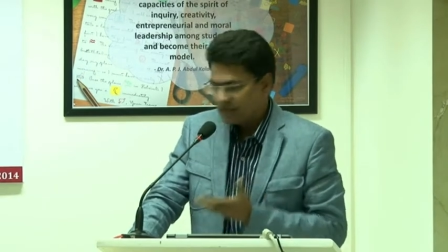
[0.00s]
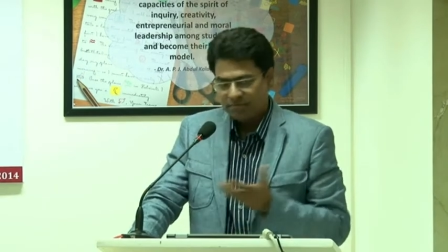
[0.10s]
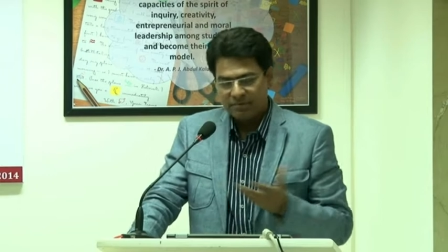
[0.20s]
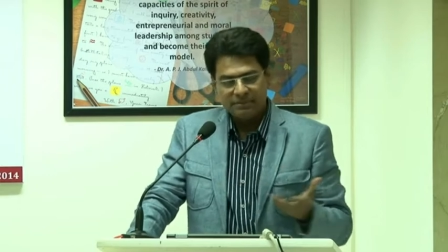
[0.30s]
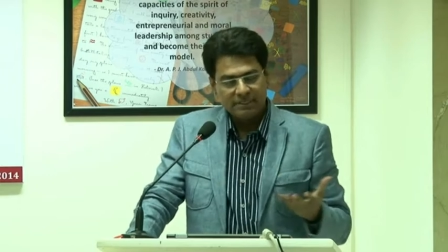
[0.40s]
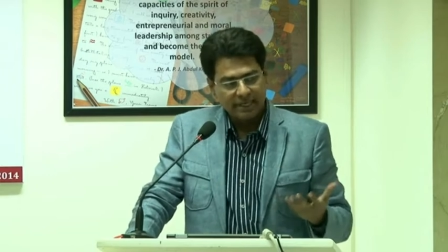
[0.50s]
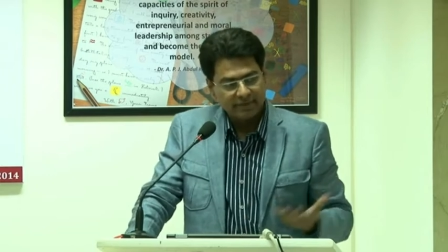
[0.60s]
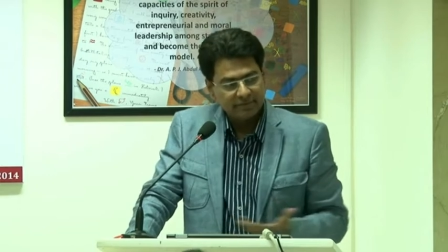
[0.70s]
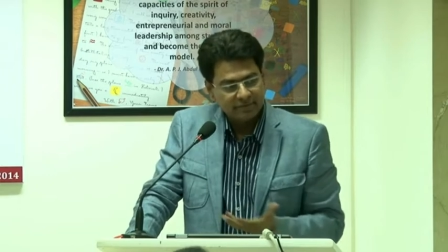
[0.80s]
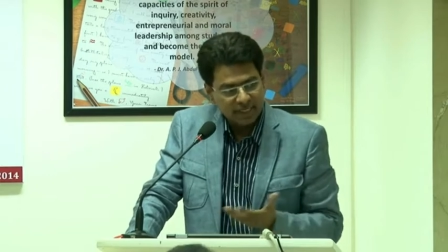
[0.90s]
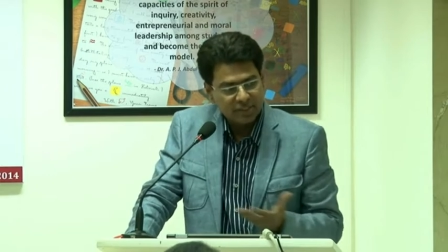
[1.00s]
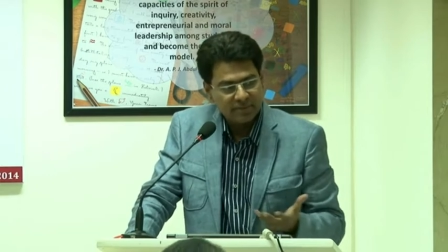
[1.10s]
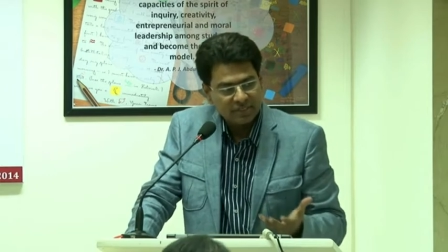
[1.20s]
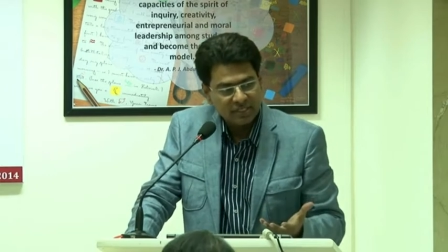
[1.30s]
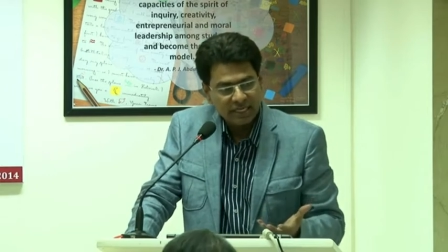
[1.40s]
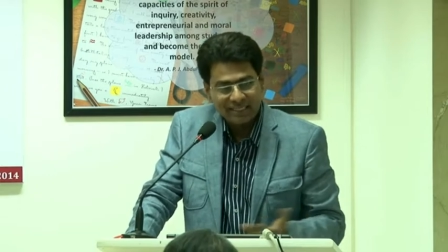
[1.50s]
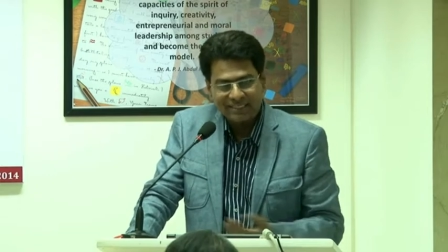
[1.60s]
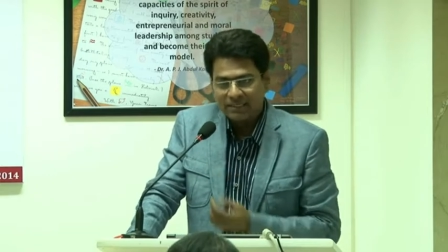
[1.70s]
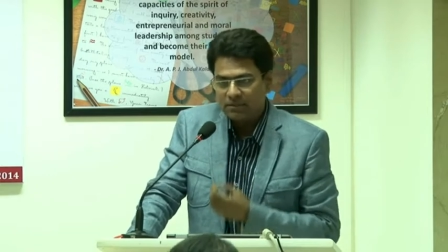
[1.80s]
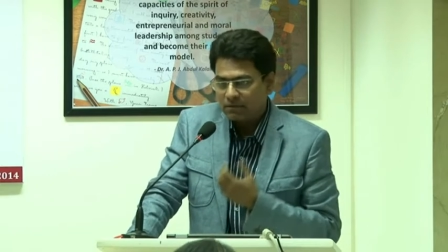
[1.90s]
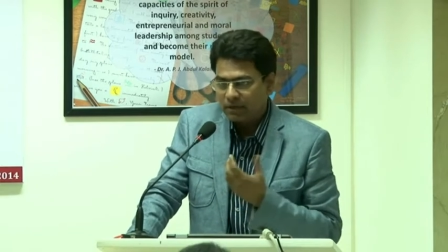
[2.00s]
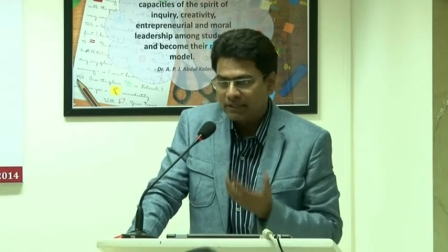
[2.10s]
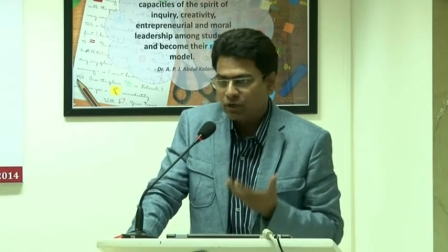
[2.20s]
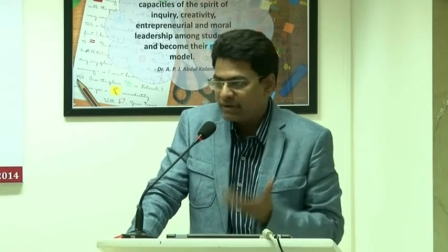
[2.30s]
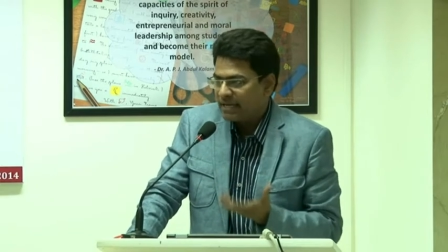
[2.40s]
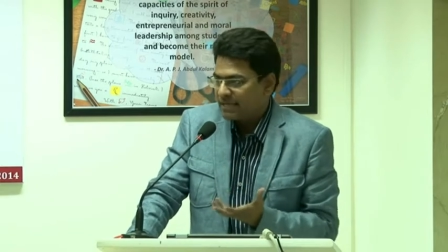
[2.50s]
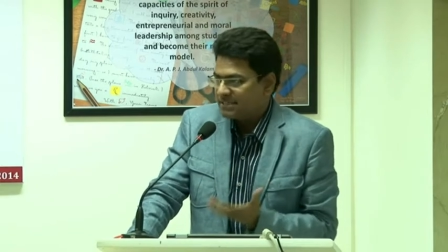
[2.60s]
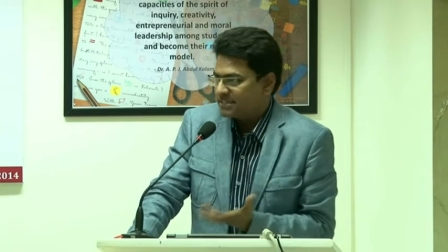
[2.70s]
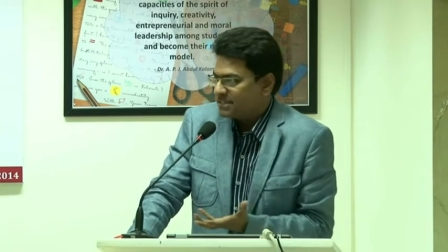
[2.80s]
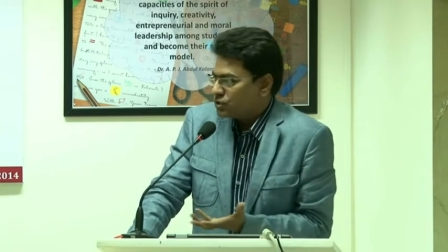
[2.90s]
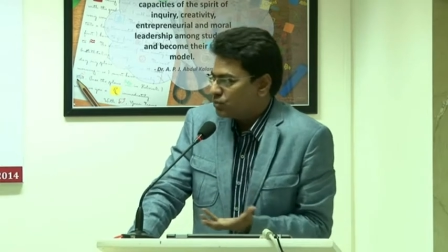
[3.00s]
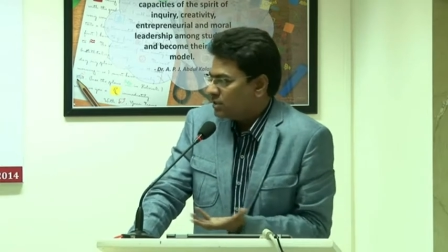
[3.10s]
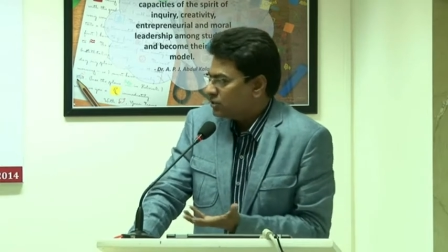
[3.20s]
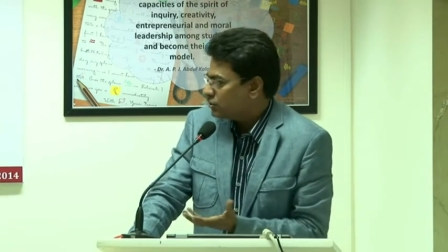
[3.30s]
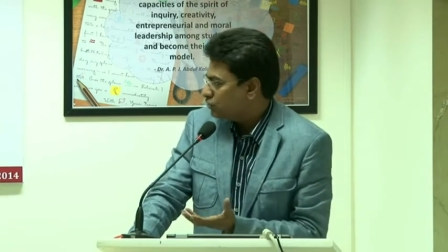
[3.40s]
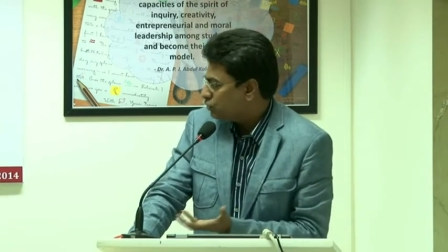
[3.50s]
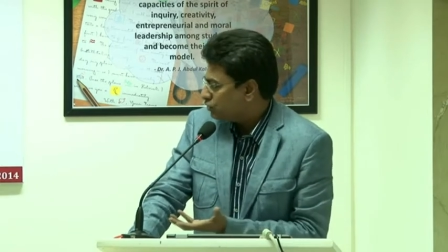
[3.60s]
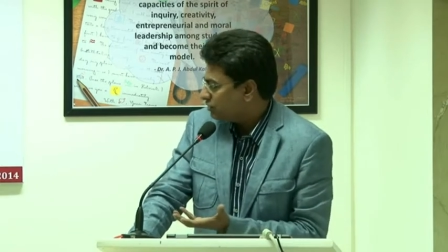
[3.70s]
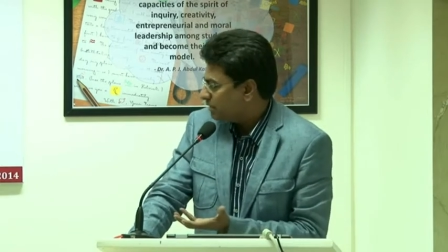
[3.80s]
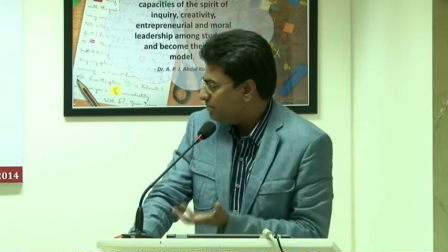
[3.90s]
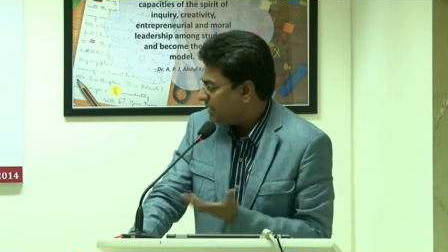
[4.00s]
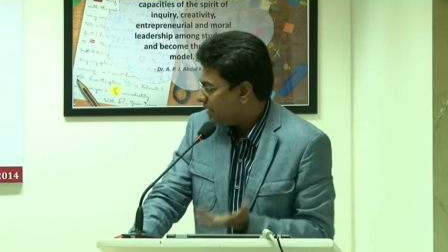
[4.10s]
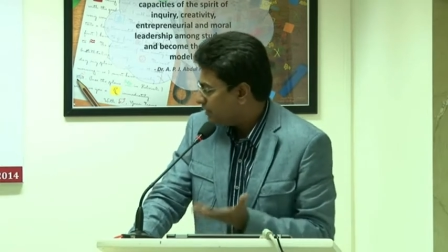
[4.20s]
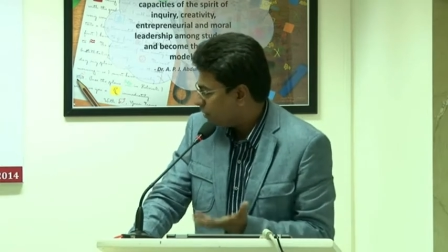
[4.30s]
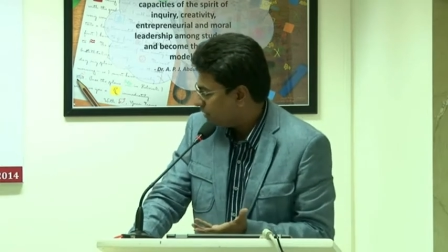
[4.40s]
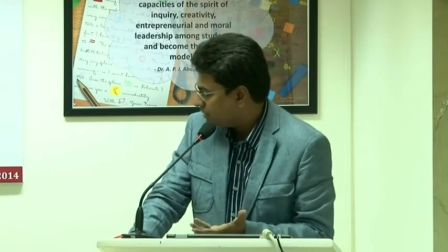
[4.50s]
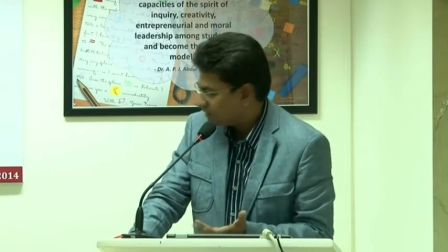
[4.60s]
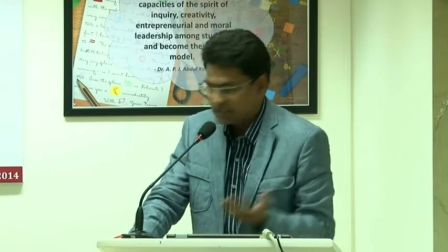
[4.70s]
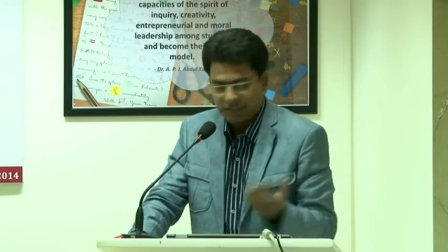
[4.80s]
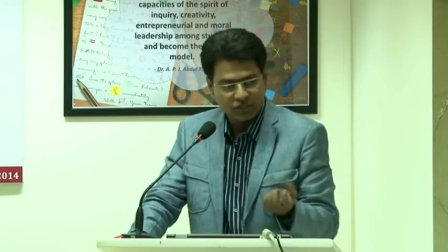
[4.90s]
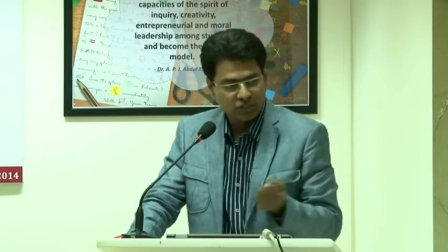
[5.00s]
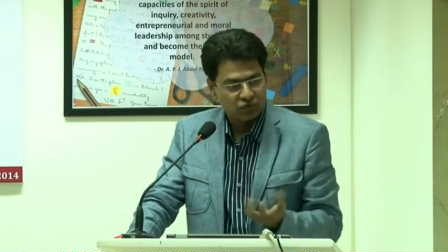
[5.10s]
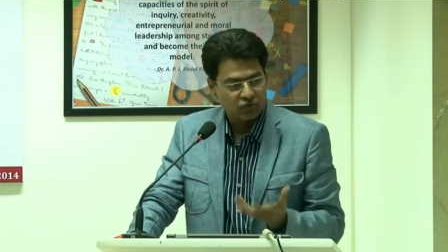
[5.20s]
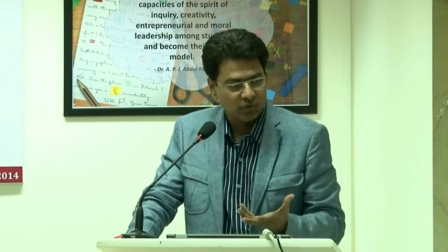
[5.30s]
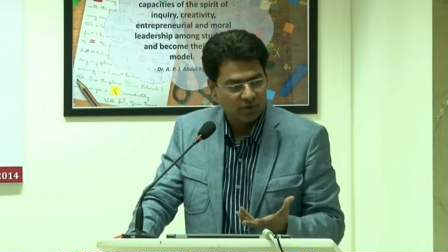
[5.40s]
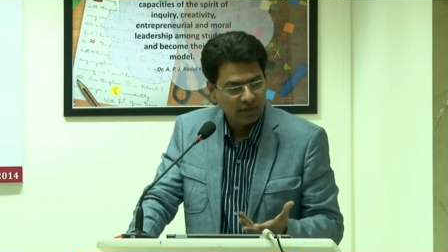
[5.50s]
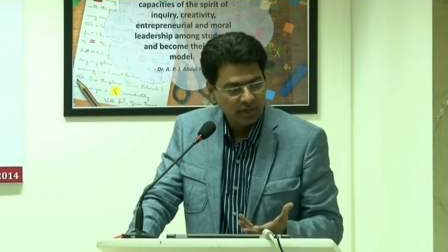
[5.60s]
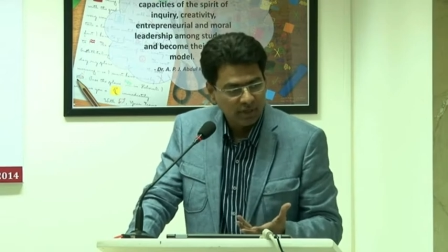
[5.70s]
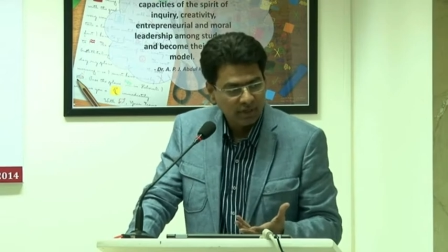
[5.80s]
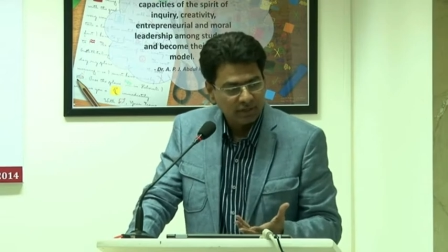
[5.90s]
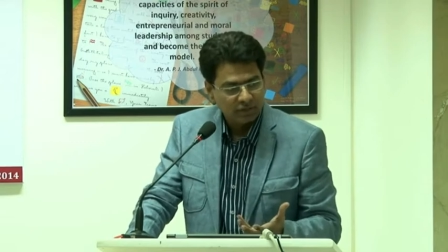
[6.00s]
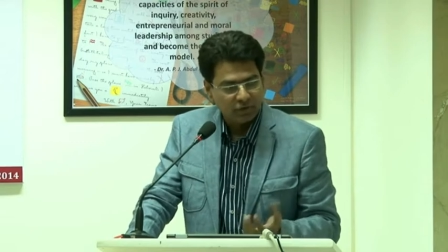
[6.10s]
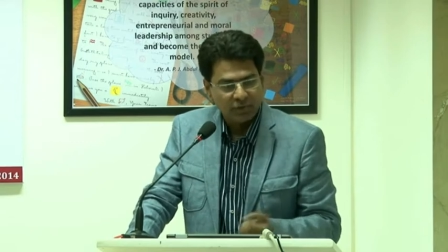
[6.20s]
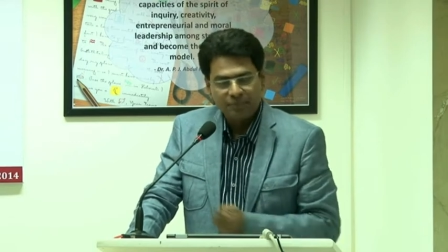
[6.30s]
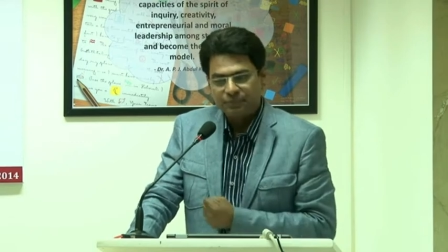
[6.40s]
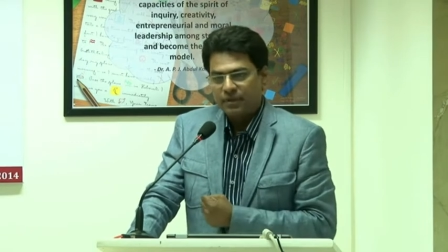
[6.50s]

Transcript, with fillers: People, eh, experts say it, it, it already has assets worth two to three billion dollars under its control, you know.